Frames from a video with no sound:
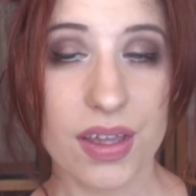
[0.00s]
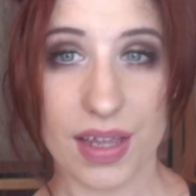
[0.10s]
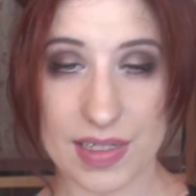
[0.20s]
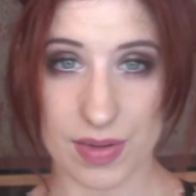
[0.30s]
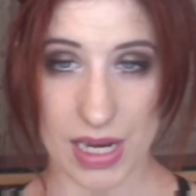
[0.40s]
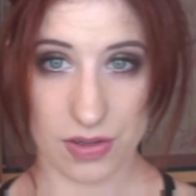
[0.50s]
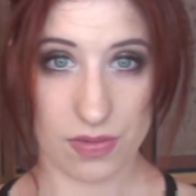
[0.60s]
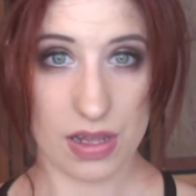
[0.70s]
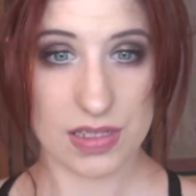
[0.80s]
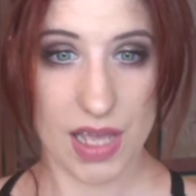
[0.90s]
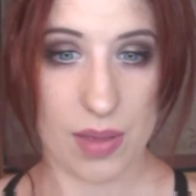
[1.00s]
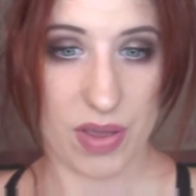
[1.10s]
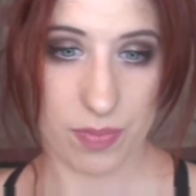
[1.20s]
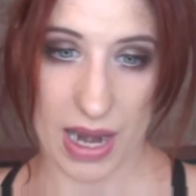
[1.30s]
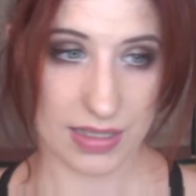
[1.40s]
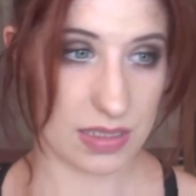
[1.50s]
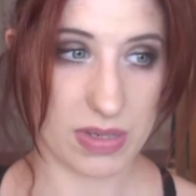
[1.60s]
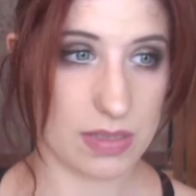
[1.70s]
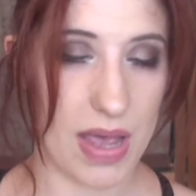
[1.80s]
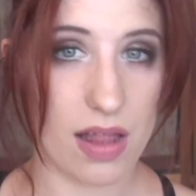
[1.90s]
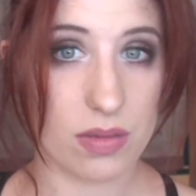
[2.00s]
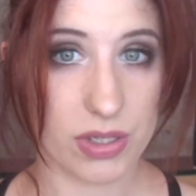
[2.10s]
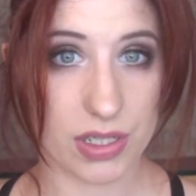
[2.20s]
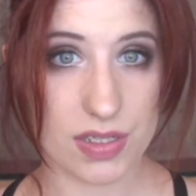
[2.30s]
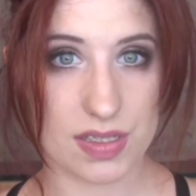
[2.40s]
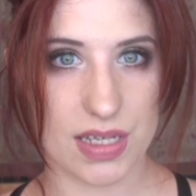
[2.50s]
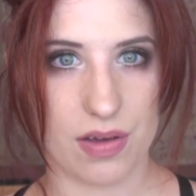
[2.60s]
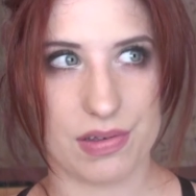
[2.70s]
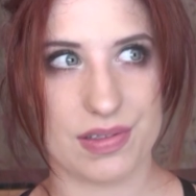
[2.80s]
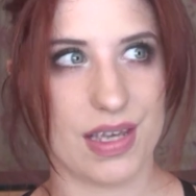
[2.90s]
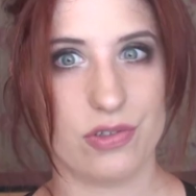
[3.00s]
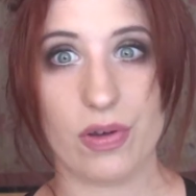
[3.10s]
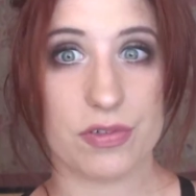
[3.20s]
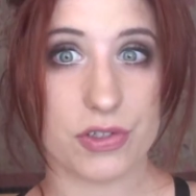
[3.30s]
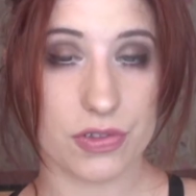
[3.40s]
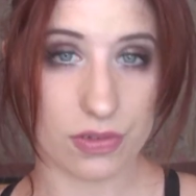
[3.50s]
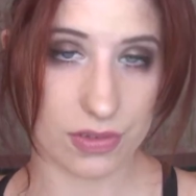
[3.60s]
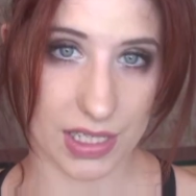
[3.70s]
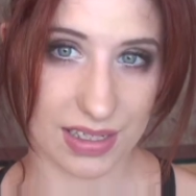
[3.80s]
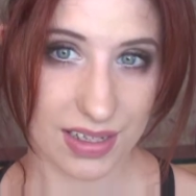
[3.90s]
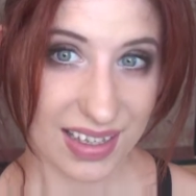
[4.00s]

That's what I do all the time. I've practiced my smile in the mirror since I was like twelve years old, and